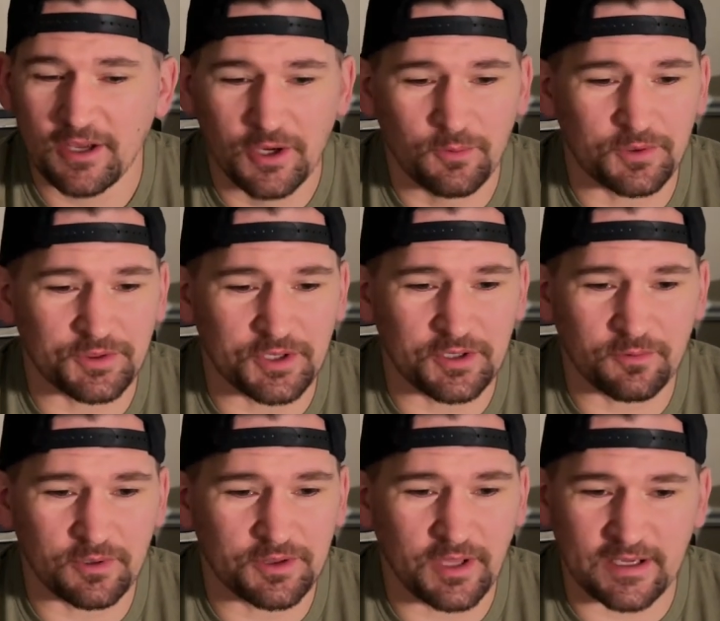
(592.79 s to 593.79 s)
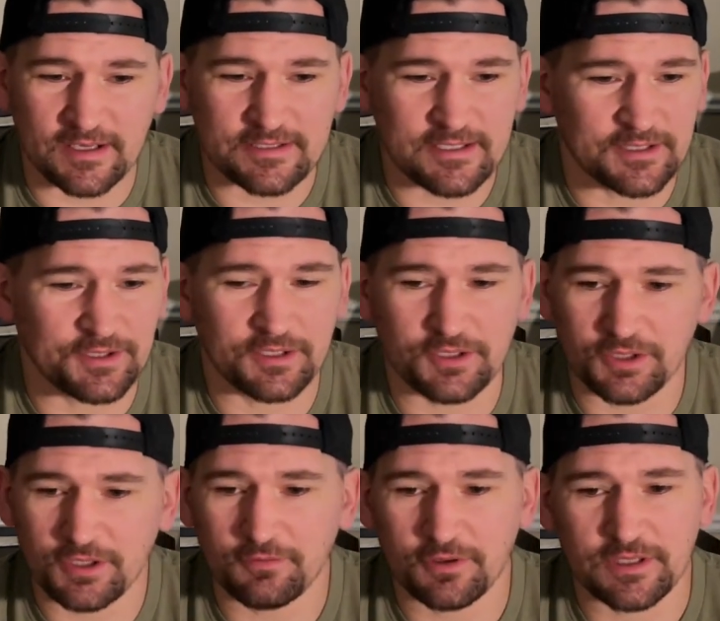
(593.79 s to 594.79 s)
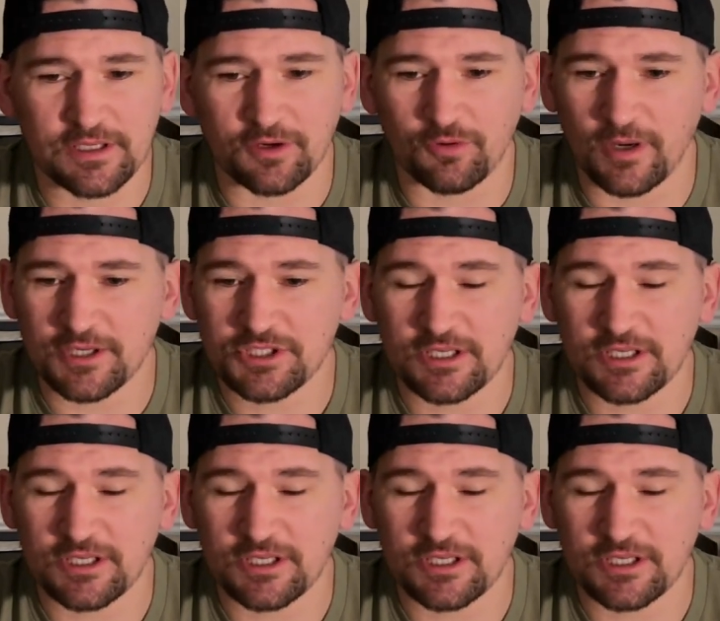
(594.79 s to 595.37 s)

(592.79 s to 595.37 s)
with the with like I said the delivery and the aggression.